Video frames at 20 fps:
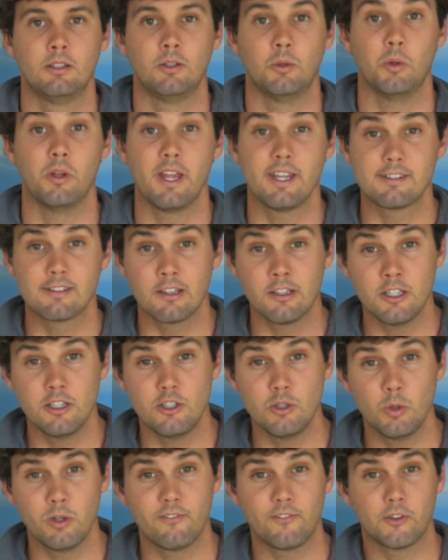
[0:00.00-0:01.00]
Well, that's going
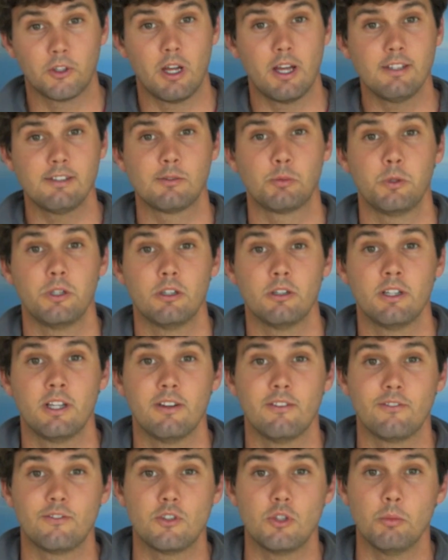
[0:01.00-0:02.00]
to do it for us. We don't
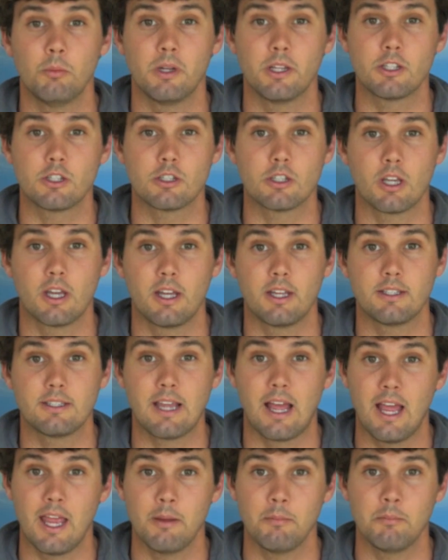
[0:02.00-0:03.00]
have too much
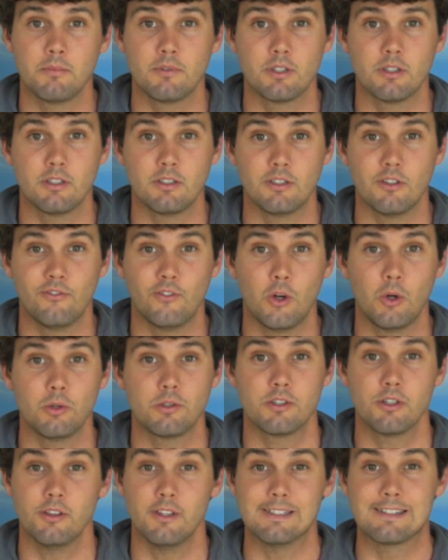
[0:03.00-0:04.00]
time to
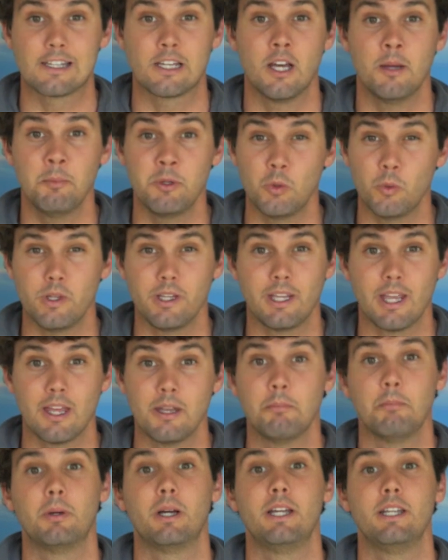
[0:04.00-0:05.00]
devote to this coming
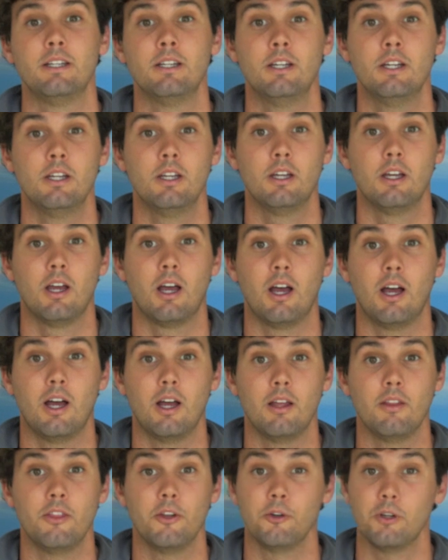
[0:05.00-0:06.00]
weekend, but
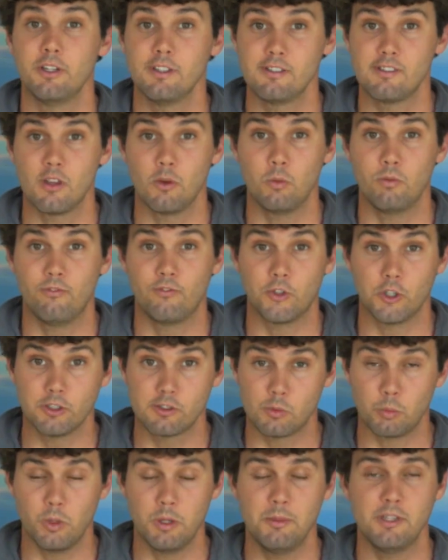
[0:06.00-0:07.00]
there is the
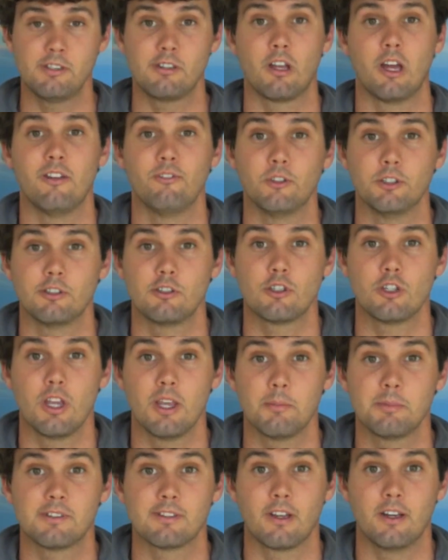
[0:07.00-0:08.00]
first women's conference
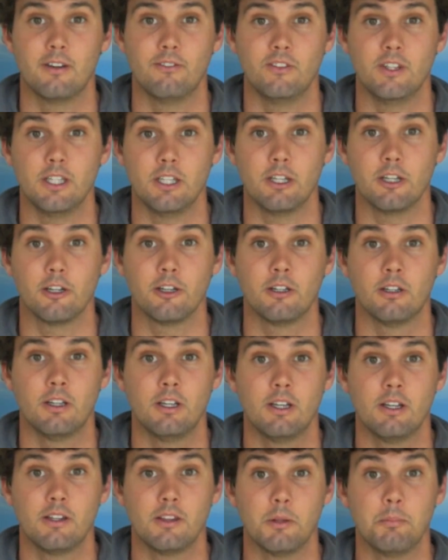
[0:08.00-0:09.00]
champs of the year,
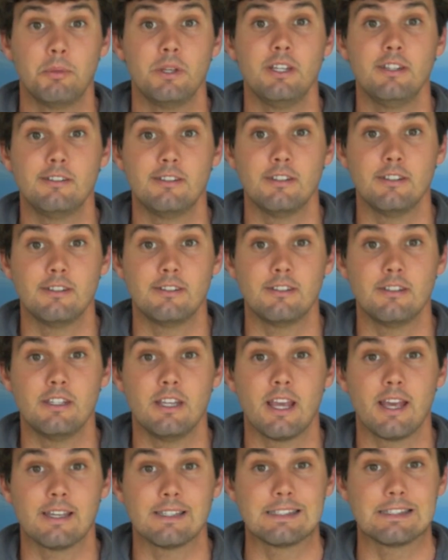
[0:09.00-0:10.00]
the
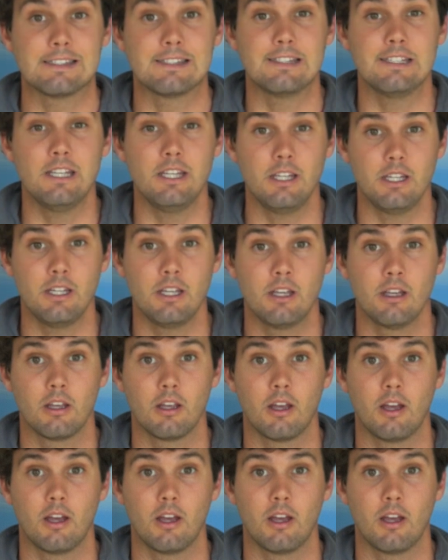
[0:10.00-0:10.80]
PCCSC